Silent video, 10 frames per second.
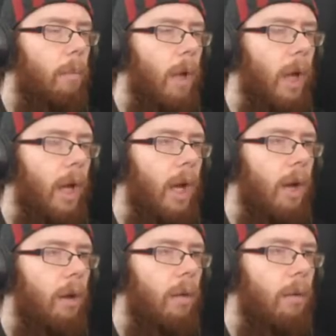
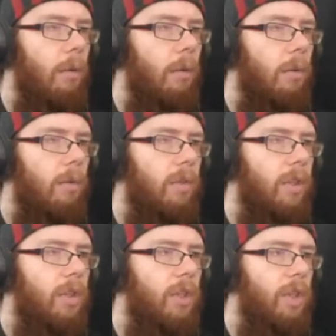how
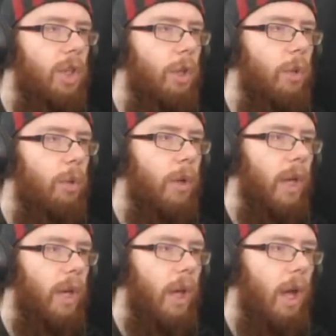did you
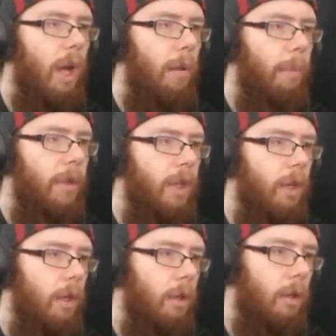get up here?